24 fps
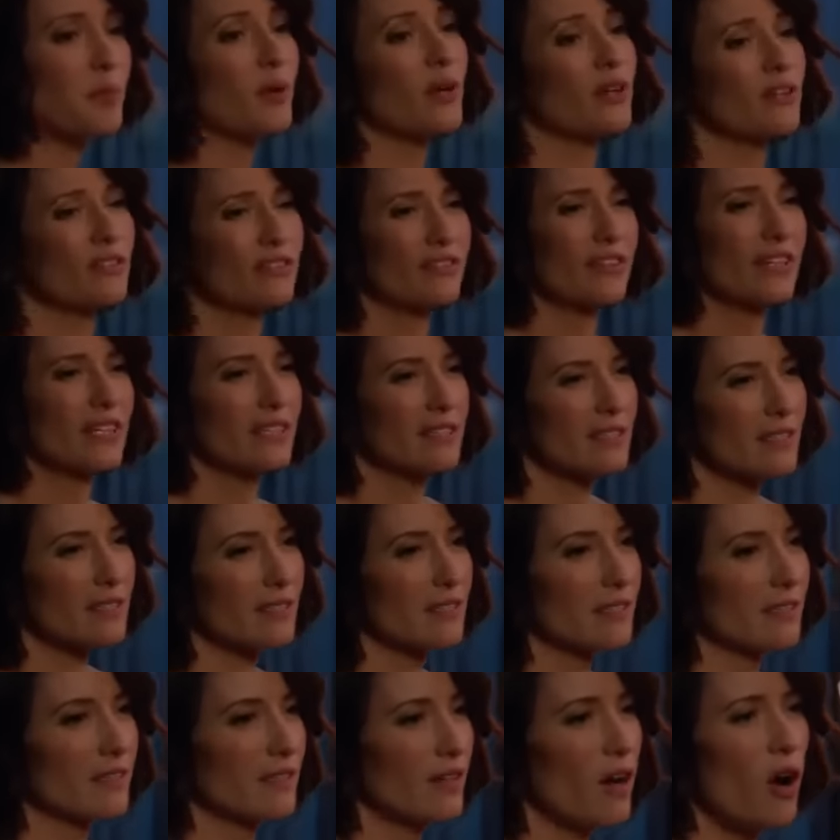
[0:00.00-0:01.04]
perfect,
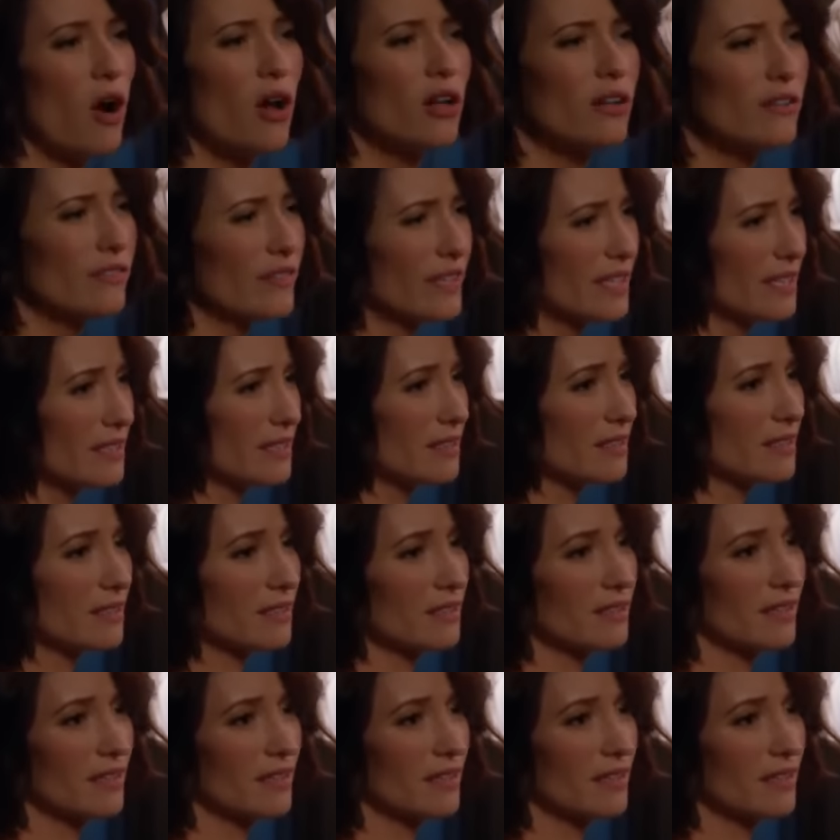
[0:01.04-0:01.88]
all of it.